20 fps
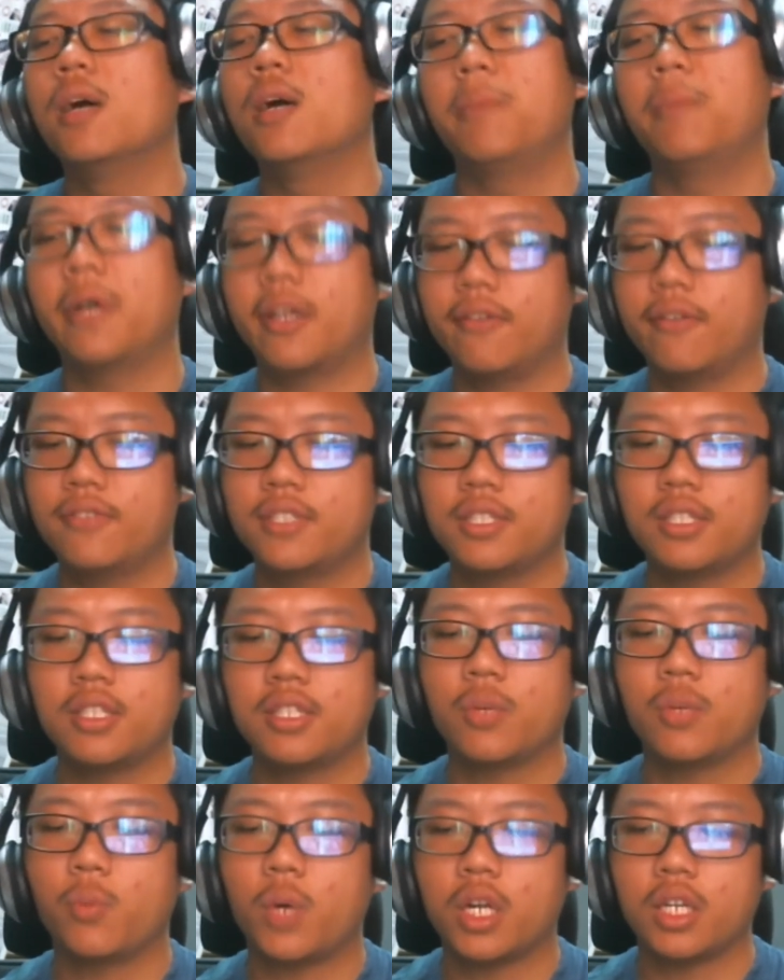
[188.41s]
But obviously
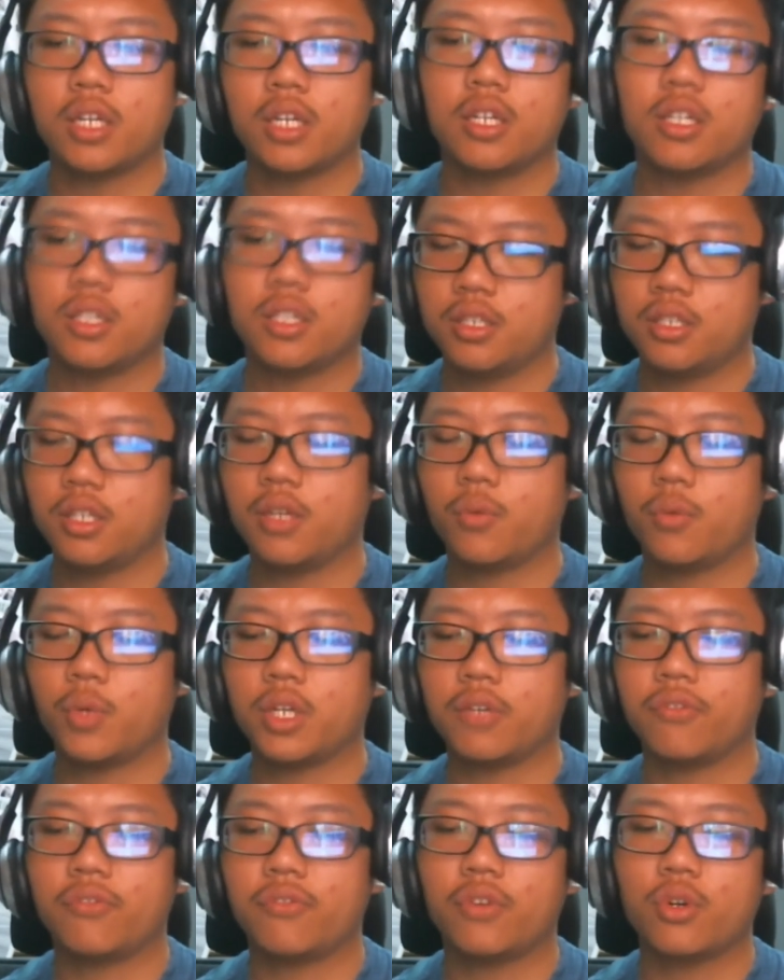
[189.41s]
they
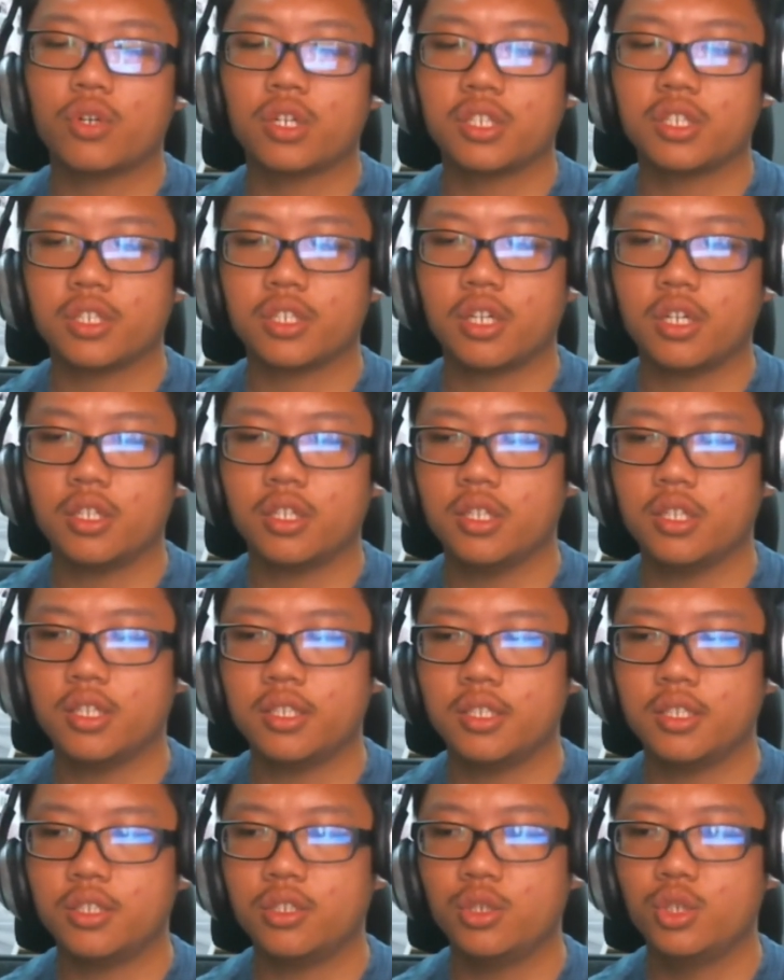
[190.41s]
wanna focus on
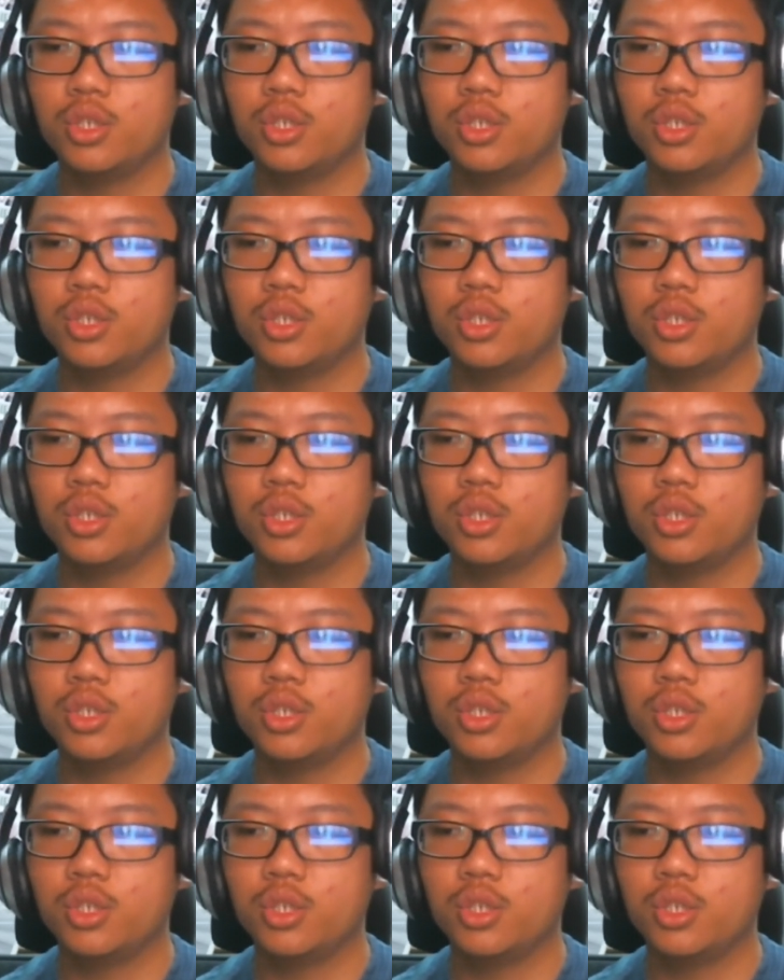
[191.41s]
this